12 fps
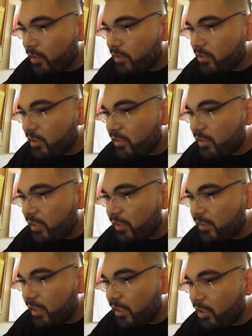Something
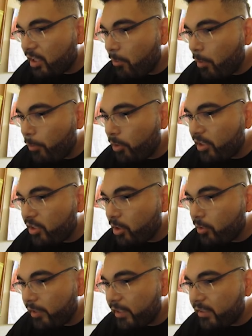like that. Look, I'm gonna put a
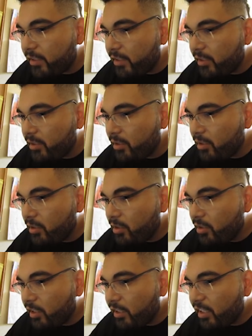note right there,
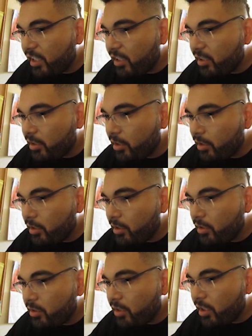and then
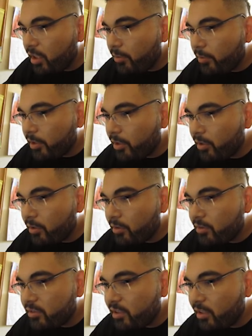there we go.
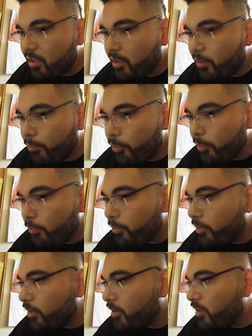See, pew.
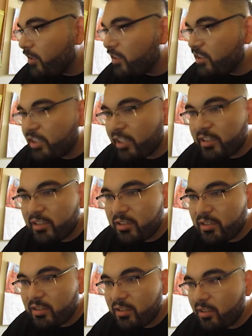Let's check this.
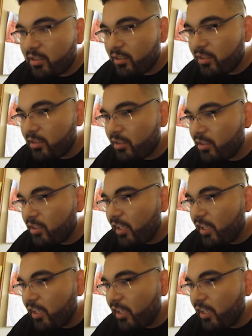And